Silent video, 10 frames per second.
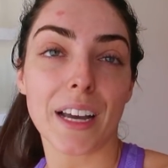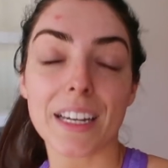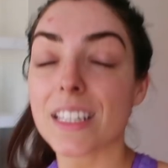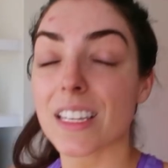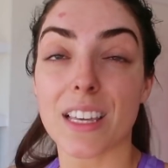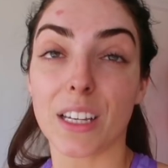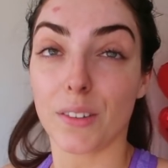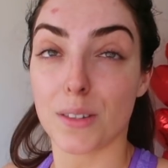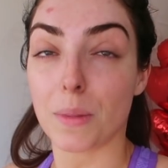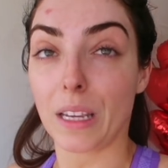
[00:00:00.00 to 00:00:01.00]
I need to think
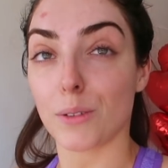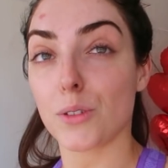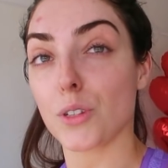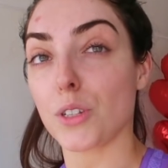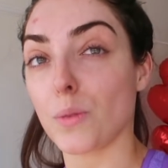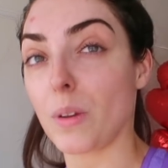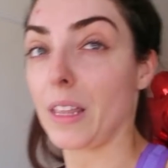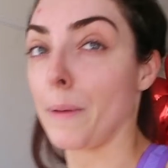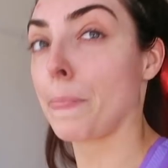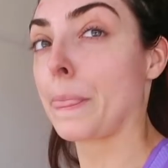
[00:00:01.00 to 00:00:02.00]
of something else to do with
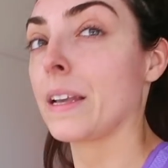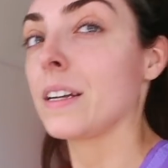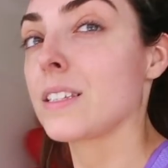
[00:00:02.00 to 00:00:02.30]
them.